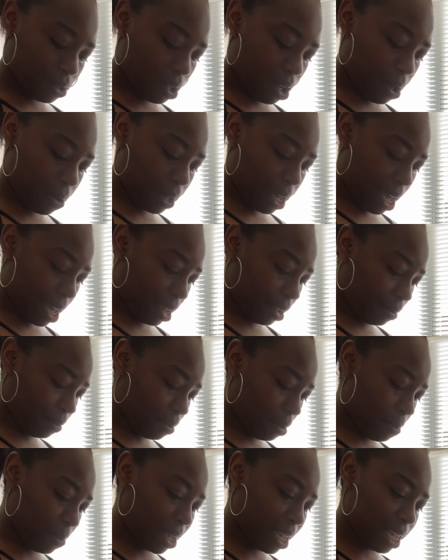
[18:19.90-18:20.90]
okay
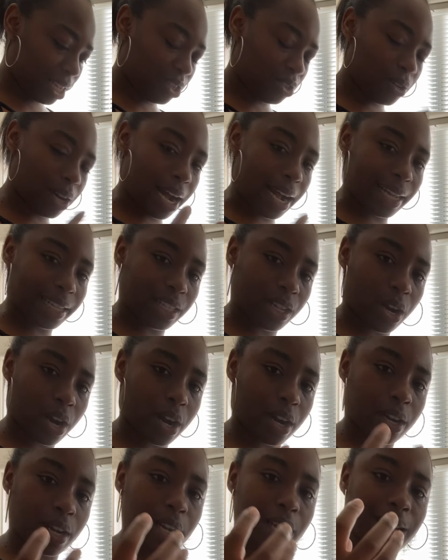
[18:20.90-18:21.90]
because you guys
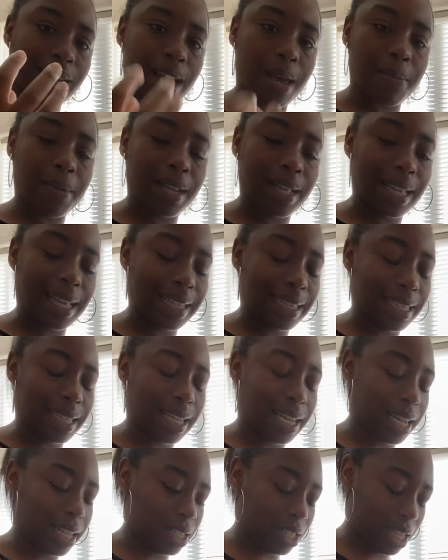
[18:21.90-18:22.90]
are coming in, it's
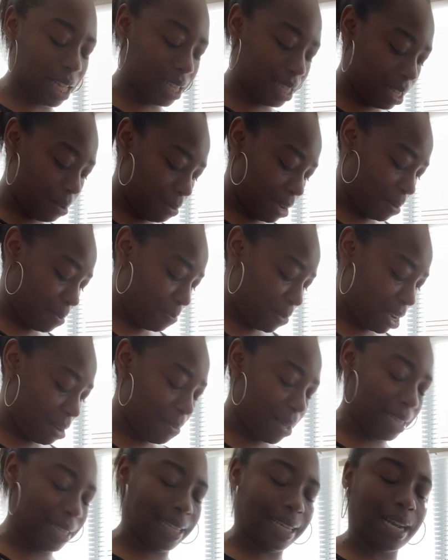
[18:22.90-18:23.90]
because it's the
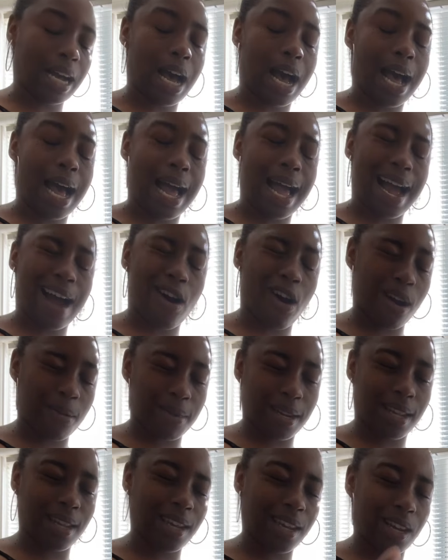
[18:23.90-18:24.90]
domestic
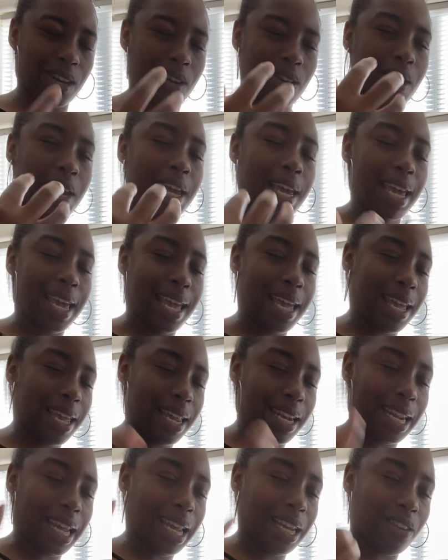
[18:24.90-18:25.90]
harmony here
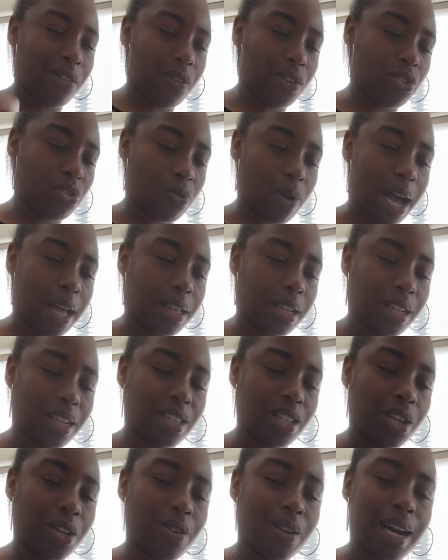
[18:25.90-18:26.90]
in individuality
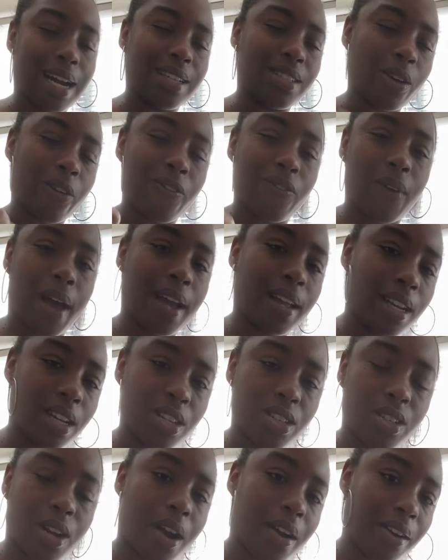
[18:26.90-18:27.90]
so you guys are finally
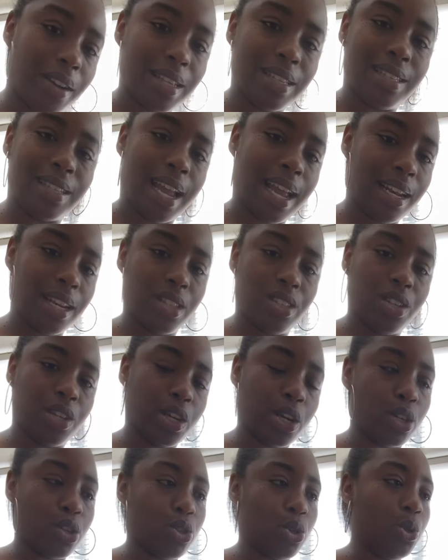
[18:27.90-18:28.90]
starting to stand into
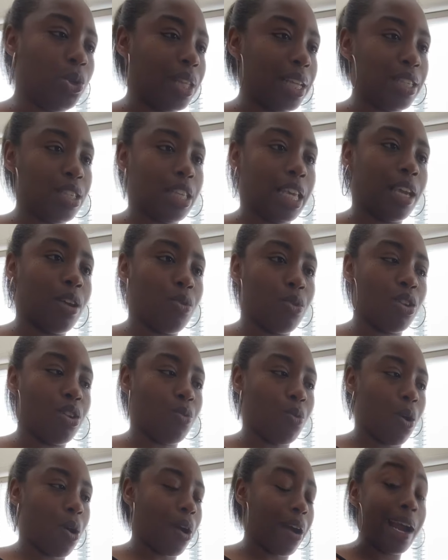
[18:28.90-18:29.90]
your truth and see who you
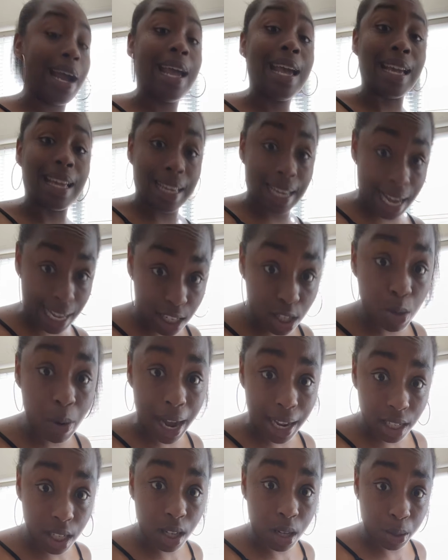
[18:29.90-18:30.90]
are yes you
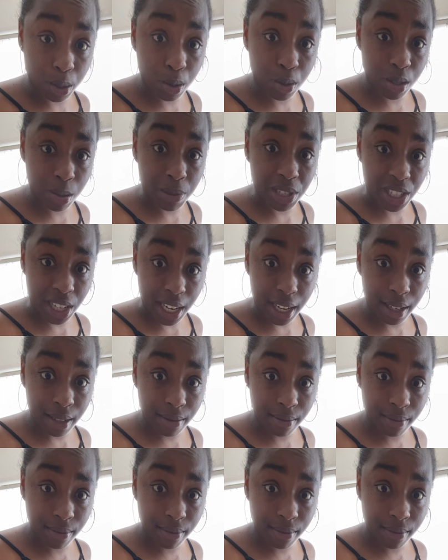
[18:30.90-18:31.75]
had to go through some shit